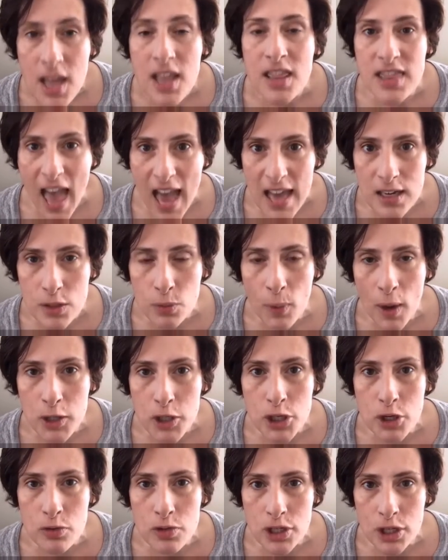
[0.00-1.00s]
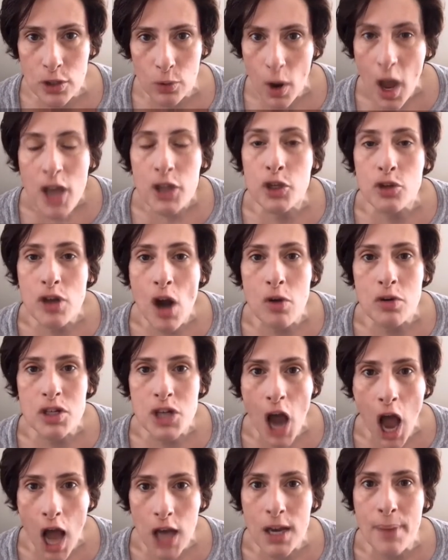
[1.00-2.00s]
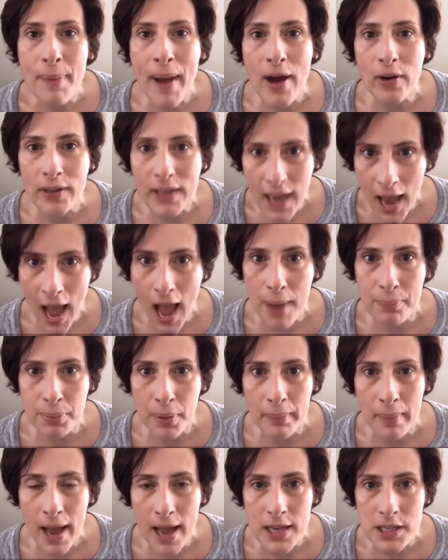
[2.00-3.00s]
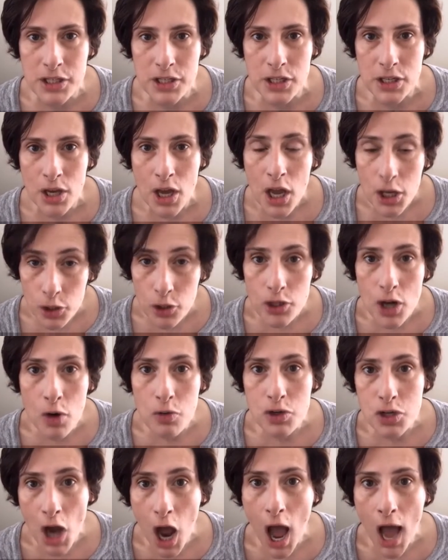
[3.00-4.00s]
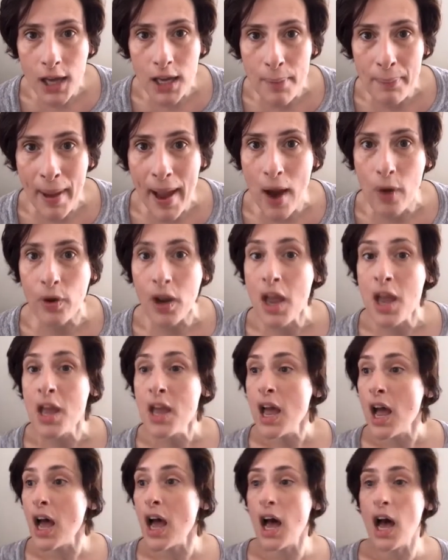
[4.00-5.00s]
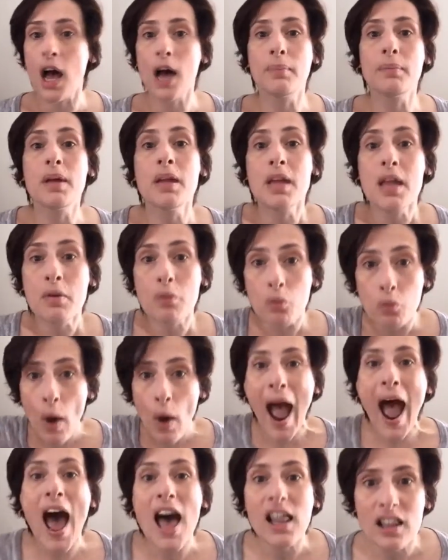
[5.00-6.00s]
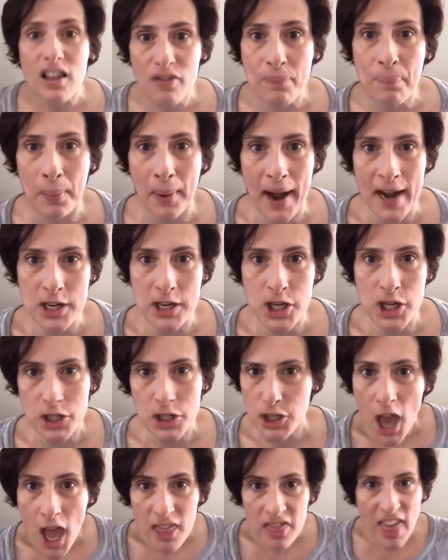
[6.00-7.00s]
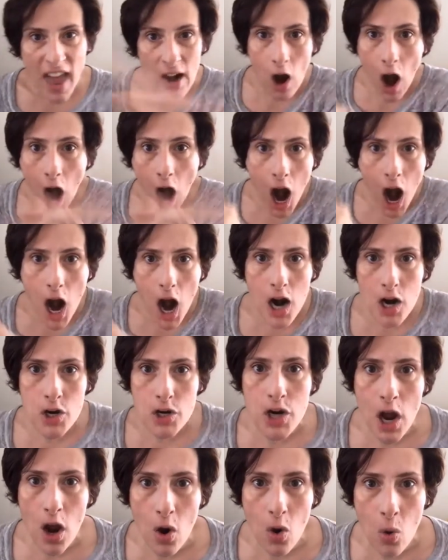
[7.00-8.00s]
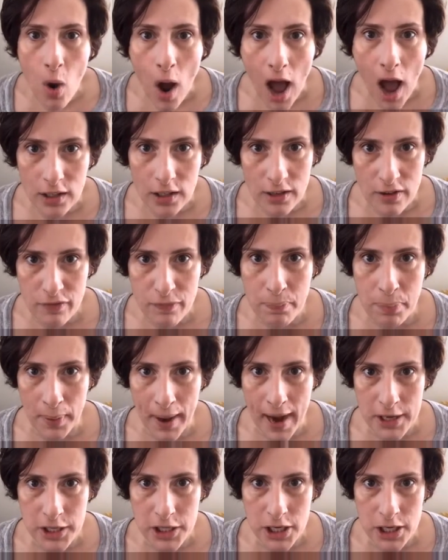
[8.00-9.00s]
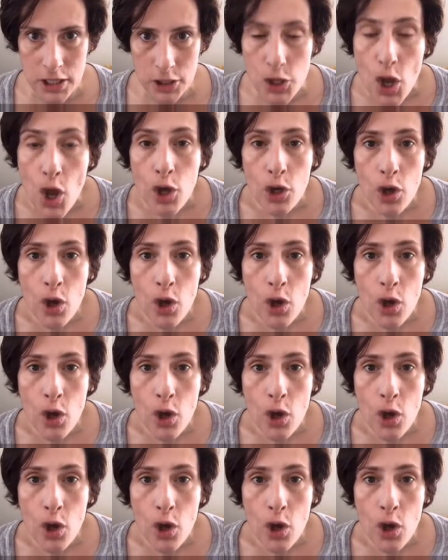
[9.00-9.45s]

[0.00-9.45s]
That is what you do. You don't talk about compromise. You don't talk about olive branches. There are no olive branches.